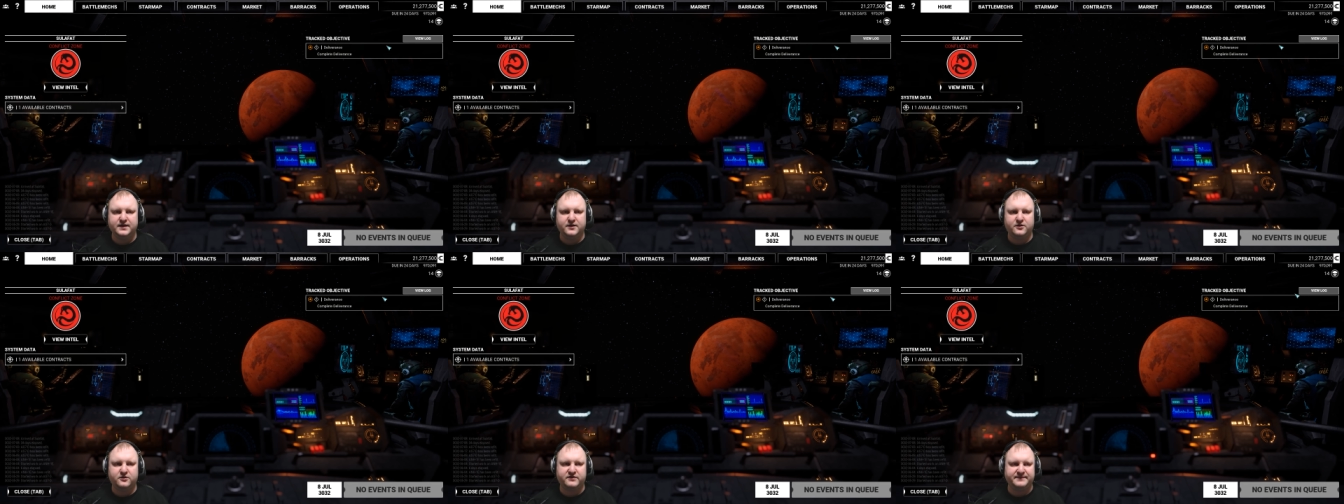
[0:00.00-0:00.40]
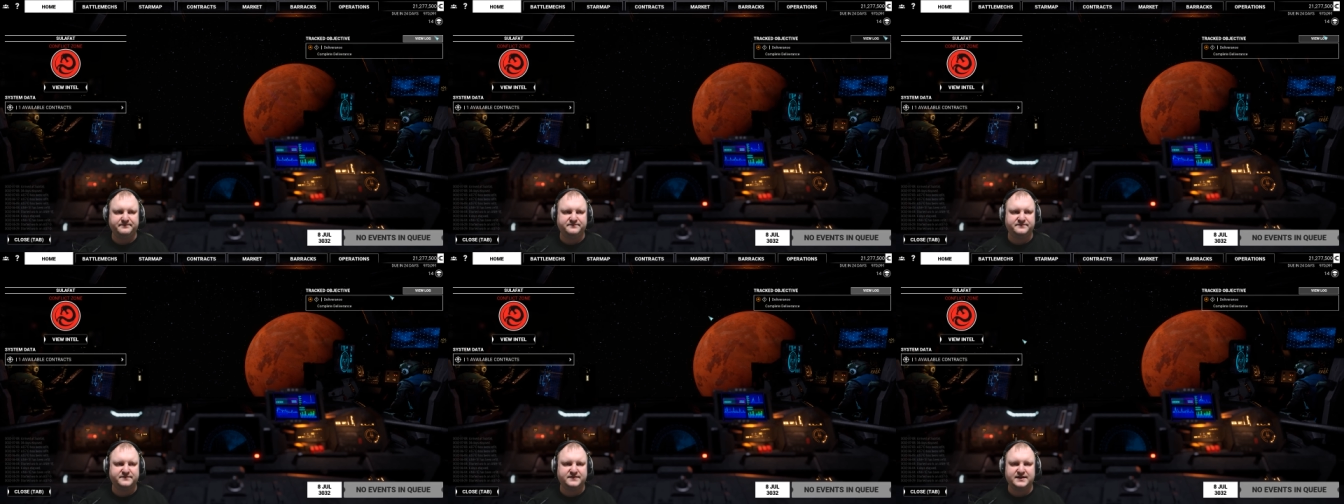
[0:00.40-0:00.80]
Alright,
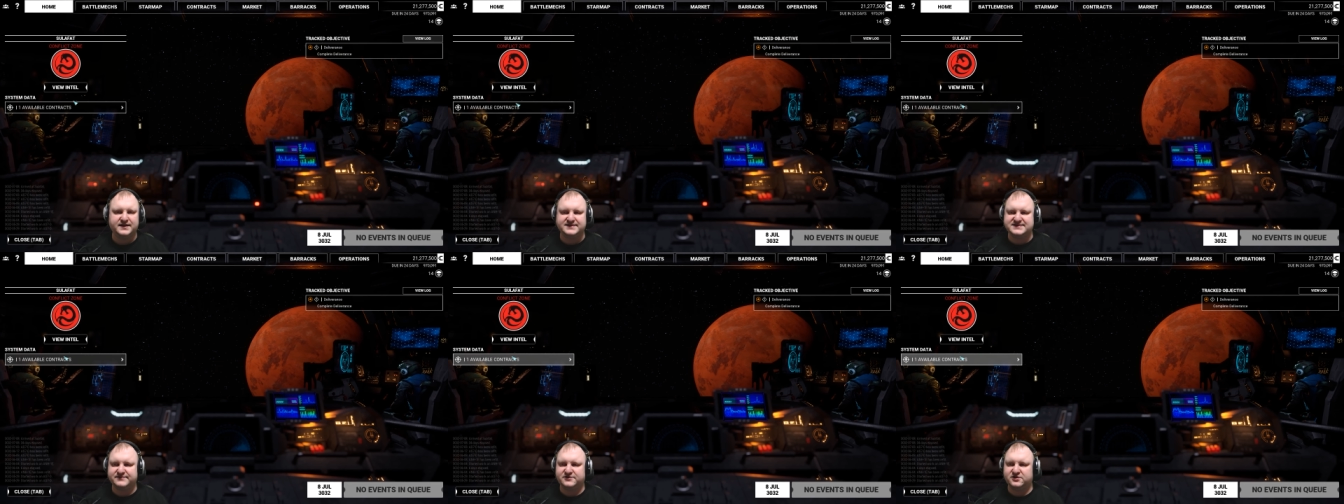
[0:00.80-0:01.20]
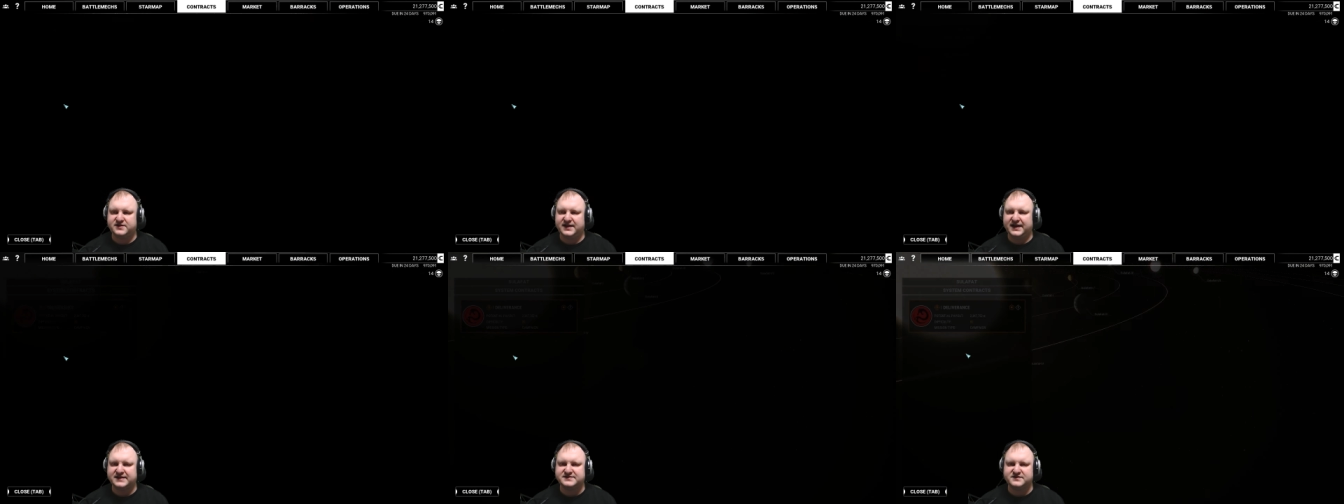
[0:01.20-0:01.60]
let's have a look
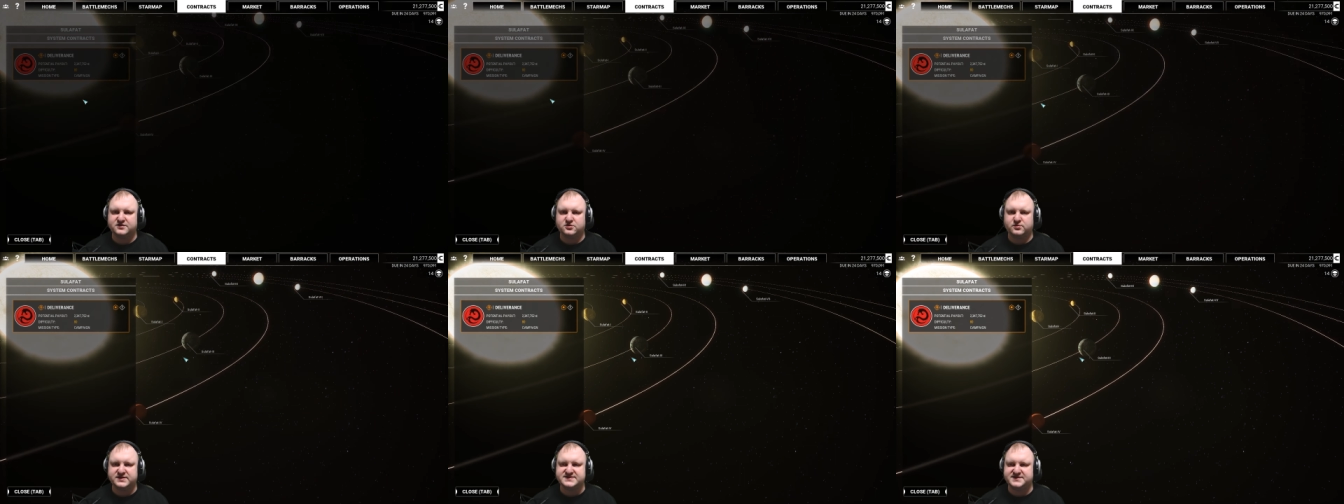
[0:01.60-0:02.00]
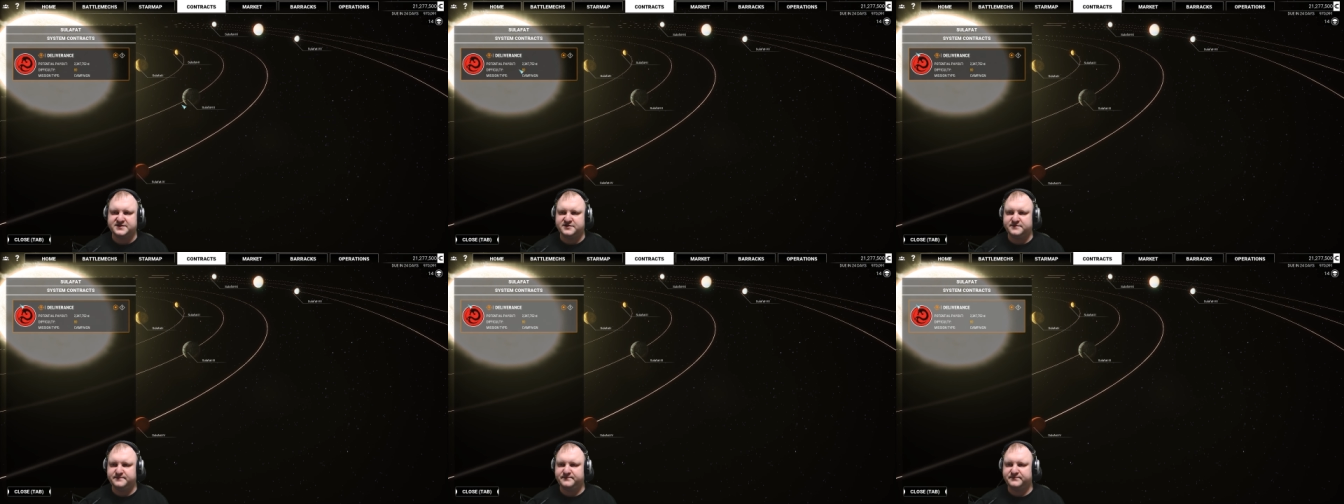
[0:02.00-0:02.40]
at the quest here.